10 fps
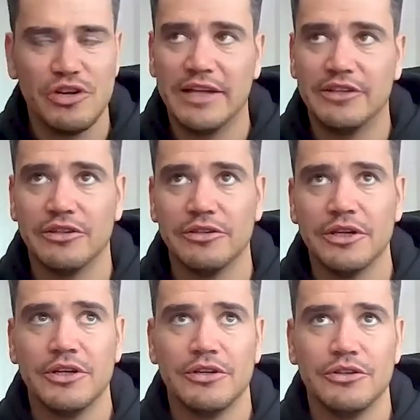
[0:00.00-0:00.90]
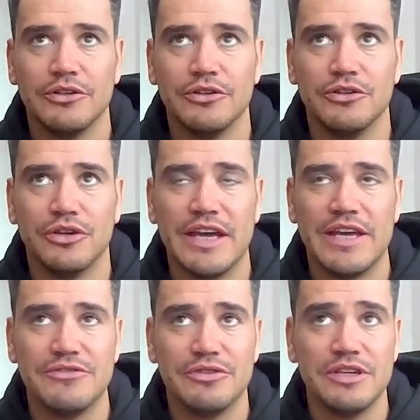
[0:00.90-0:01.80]
like the, the, the case
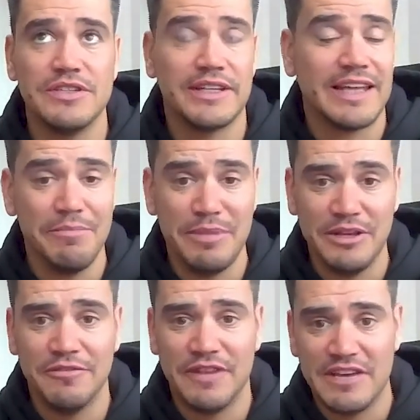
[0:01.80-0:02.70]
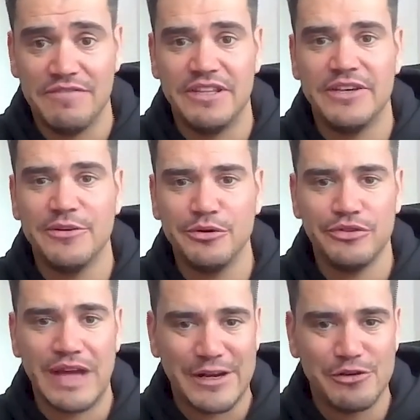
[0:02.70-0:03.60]
studies that can be done via videos,
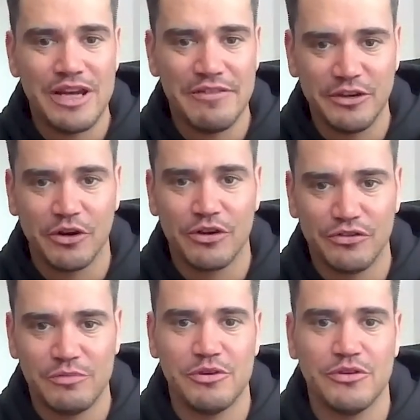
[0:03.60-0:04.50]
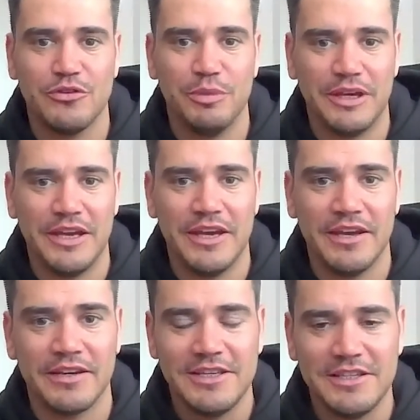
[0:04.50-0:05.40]
actually having your customers speaking,
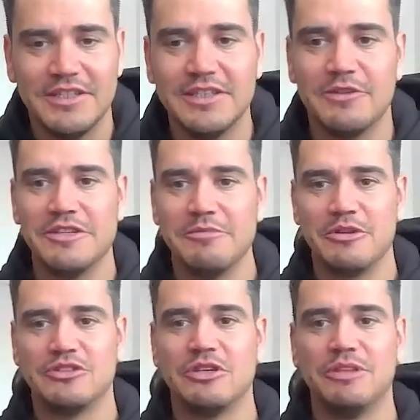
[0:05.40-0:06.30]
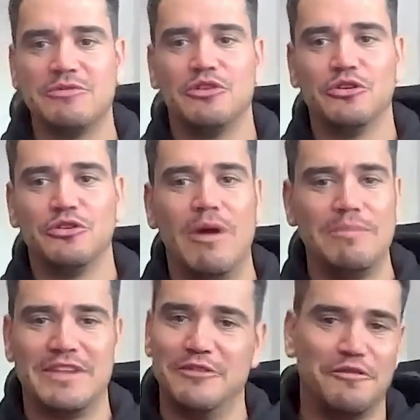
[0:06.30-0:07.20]
and it's interesting because sometimes you go to
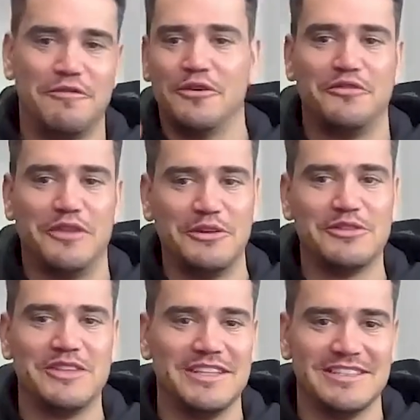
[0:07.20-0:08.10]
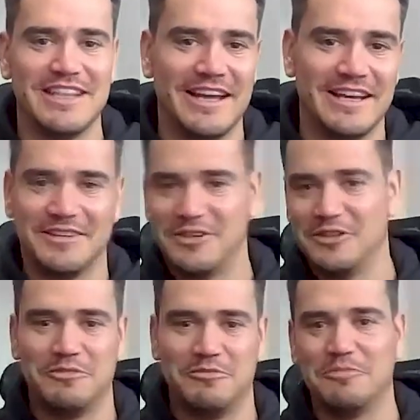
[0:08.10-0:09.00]
website, the first thing you see is like
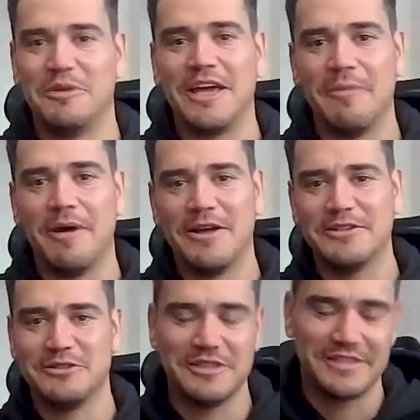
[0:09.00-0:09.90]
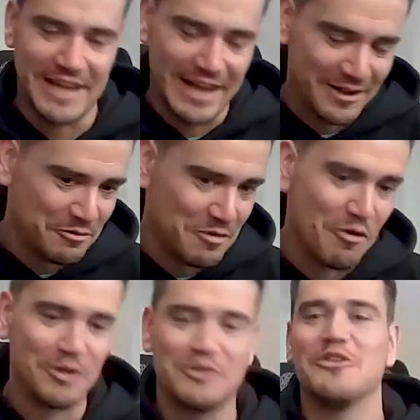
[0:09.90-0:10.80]
customers speaking about us. You know, it's like oh, we
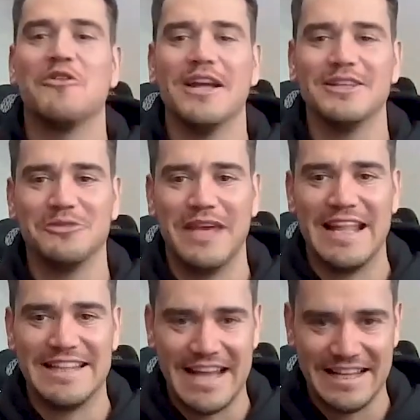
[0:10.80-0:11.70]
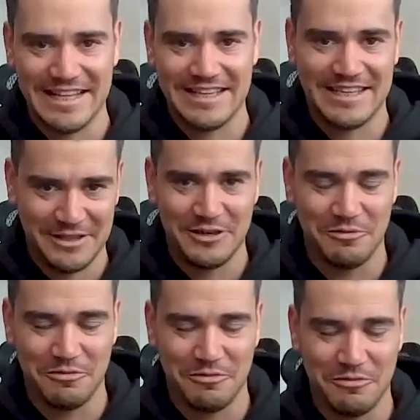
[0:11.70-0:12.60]
work so hard to get that that you,
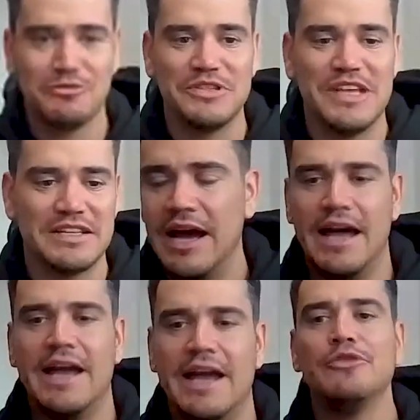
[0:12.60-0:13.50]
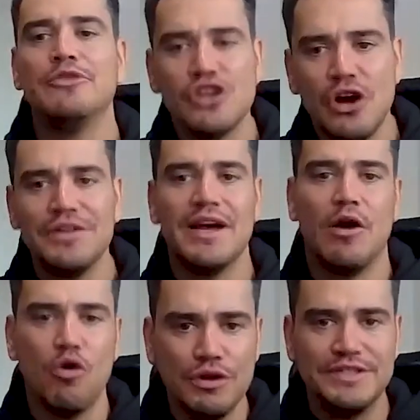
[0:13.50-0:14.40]
we want you to see it, and I'm sure they're
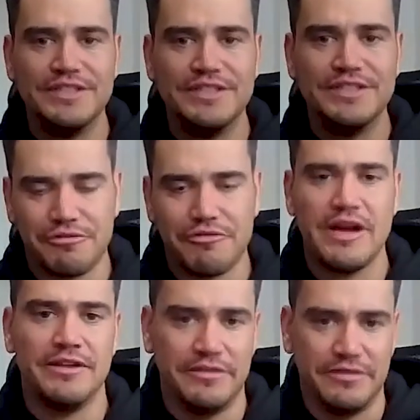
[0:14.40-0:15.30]
all different